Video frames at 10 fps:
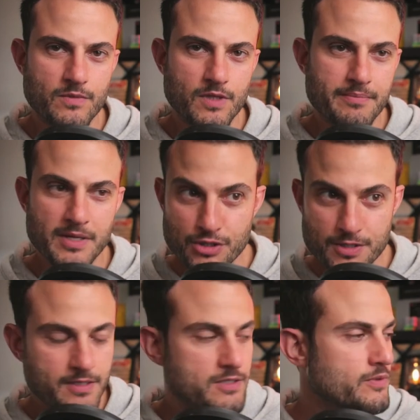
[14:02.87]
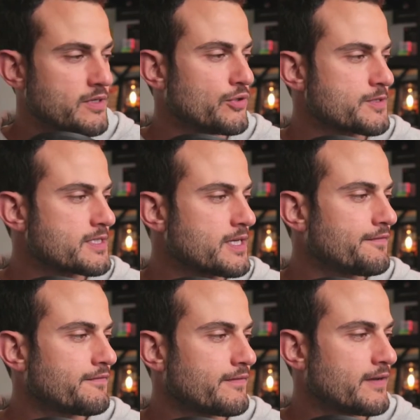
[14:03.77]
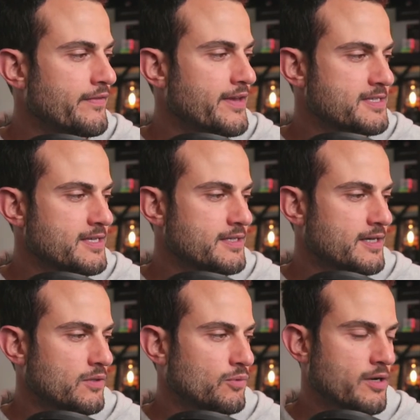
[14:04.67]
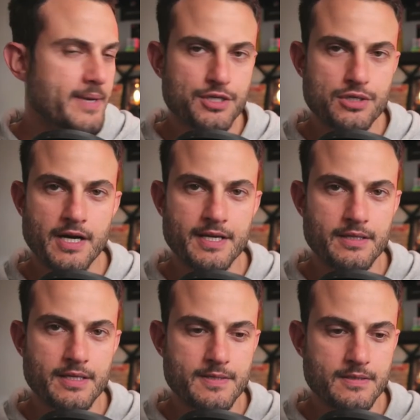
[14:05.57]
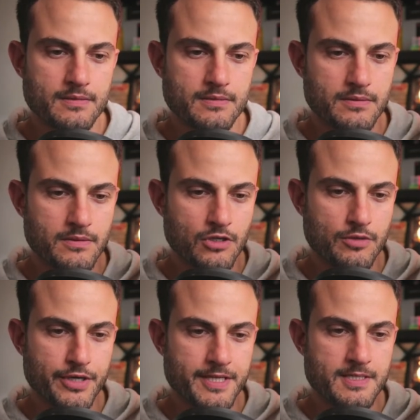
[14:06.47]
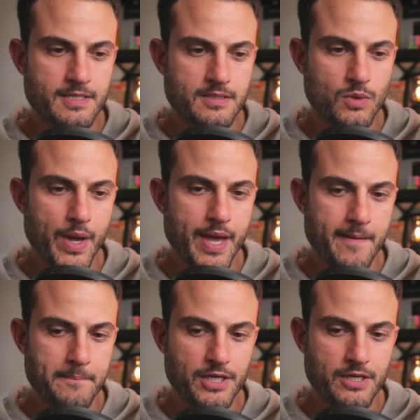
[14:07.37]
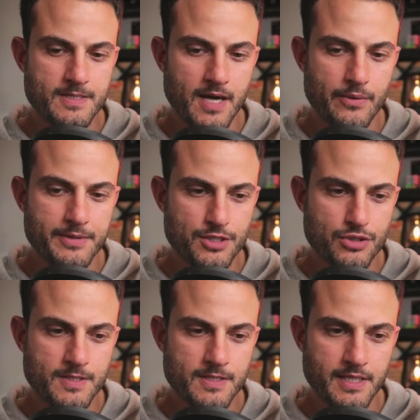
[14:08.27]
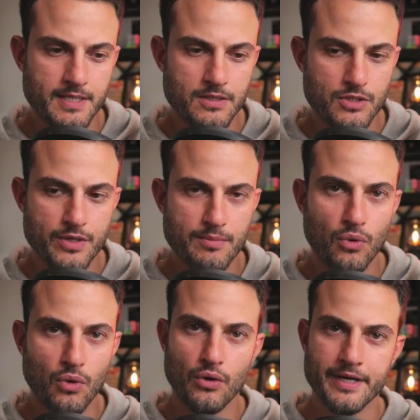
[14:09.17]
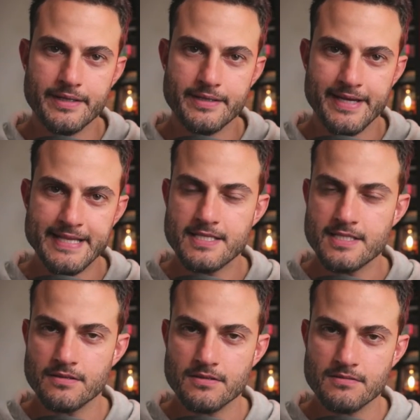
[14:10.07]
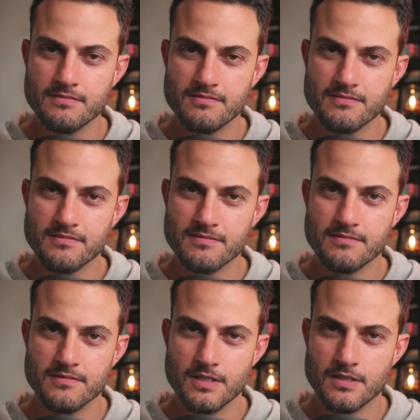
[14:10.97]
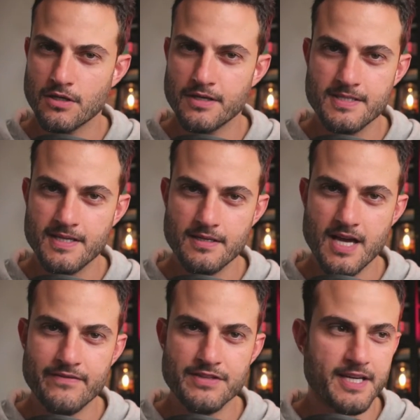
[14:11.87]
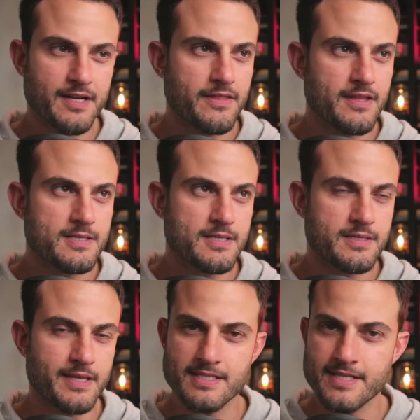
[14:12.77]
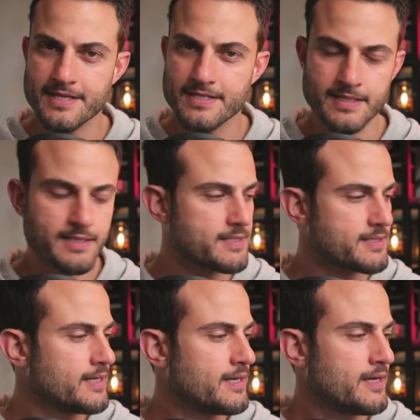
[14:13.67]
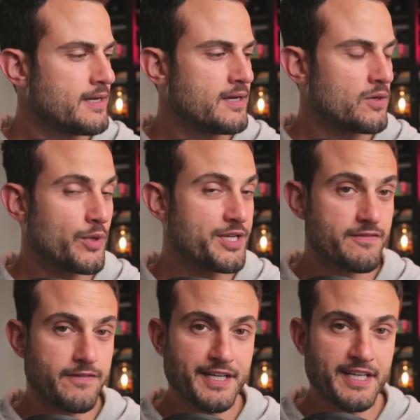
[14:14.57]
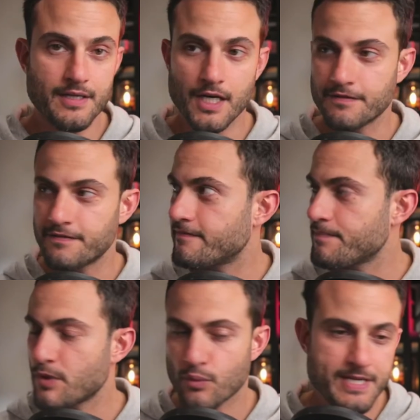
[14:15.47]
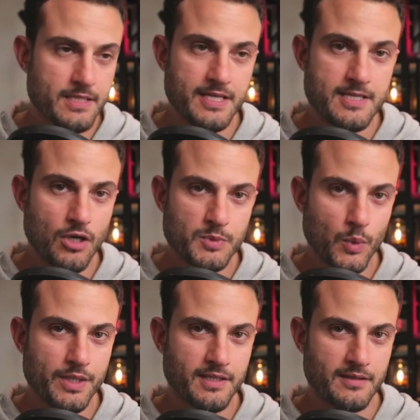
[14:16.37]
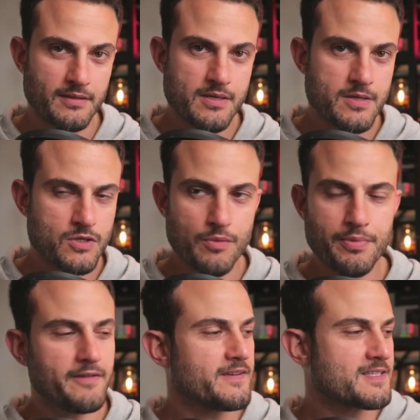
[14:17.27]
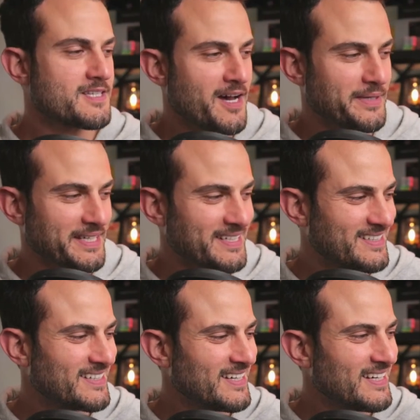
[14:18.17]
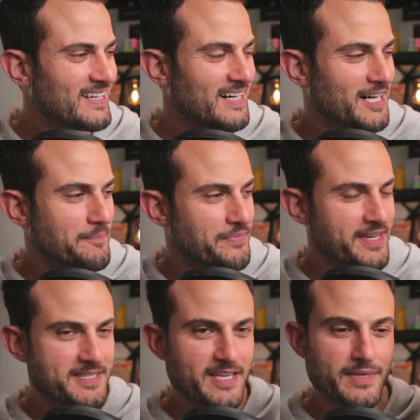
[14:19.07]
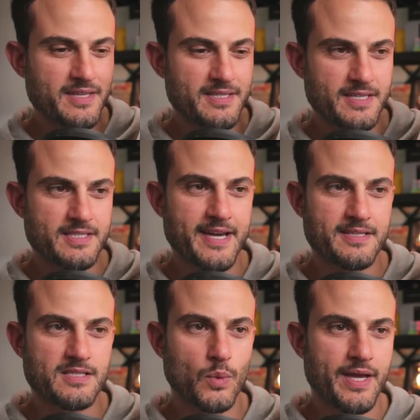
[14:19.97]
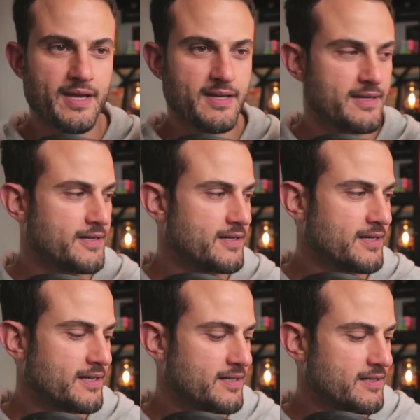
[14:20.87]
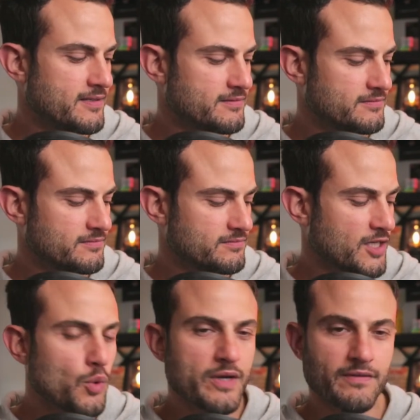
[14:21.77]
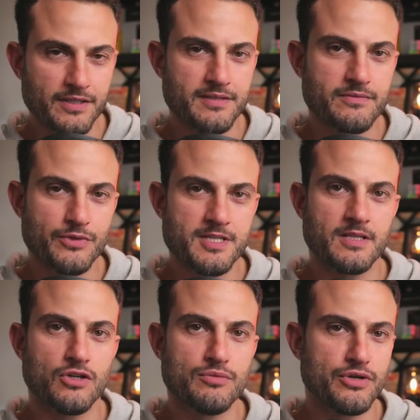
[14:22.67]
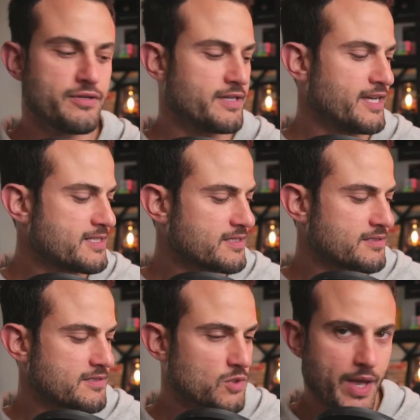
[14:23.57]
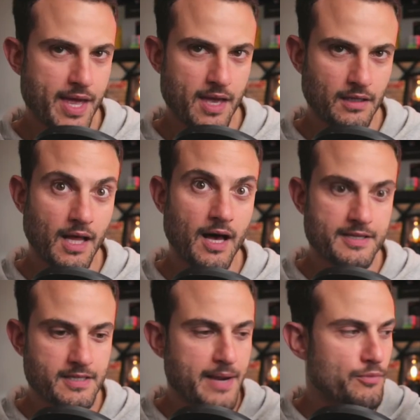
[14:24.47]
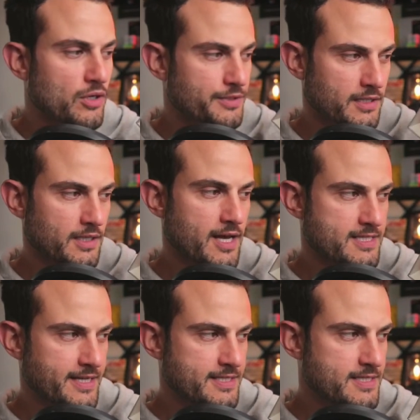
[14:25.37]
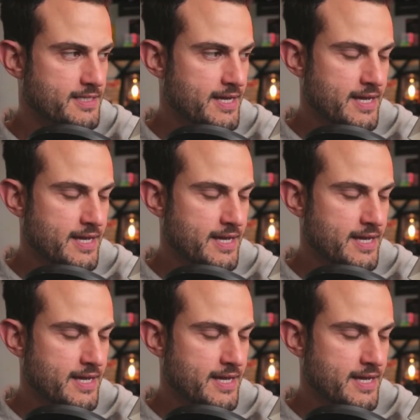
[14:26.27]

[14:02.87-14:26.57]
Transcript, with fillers: I'm interested in doing more stuff. And they said, uh, what about trying this Lomo Instant Square? Because I was interested in doing more instant content. I haven't done anything since the Instax 6, which funny enough, recently stopped working. So perfect timing. Um, they sent me this Instax Square uh, equivalent, which is a Lomo Instant Square glass camera with a glass lens